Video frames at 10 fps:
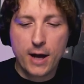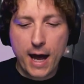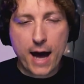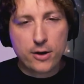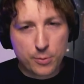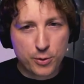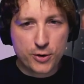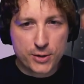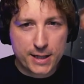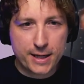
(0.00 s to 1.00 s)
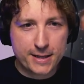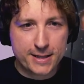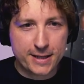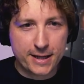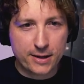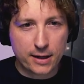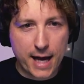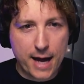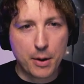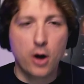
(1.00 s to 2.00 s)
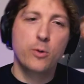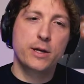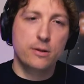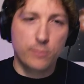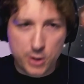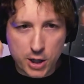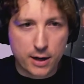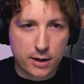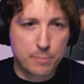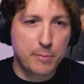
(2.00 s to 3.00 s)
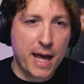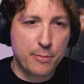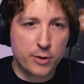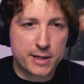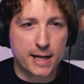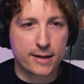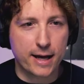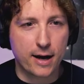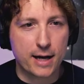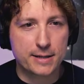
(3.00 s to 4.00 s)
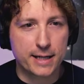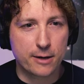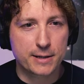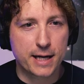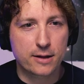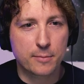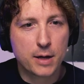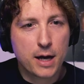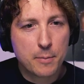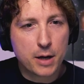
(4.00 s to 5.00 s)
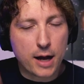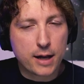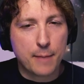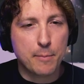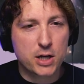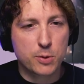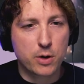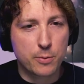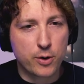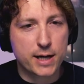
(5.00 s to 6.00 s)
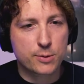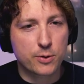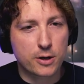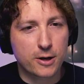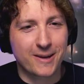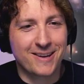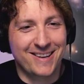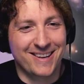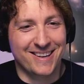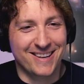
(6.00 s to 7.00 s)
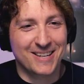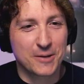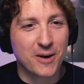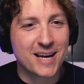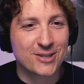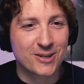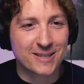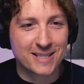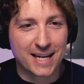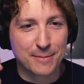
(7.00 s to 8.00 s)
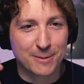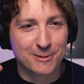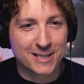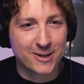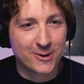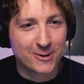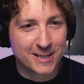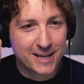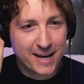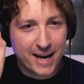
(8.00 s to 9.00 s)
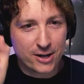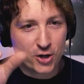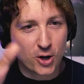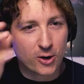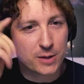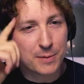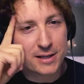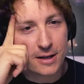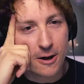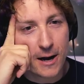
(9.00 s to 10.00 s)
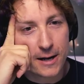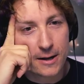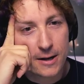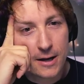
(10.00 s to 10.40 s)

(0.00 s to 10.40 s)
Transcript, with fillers: How do you produce tears in the lab? Oh, we chuck paper inside their eyes and irritate them. But I'm much more impressed with a device you can stick up someone's nose and shock them into crying.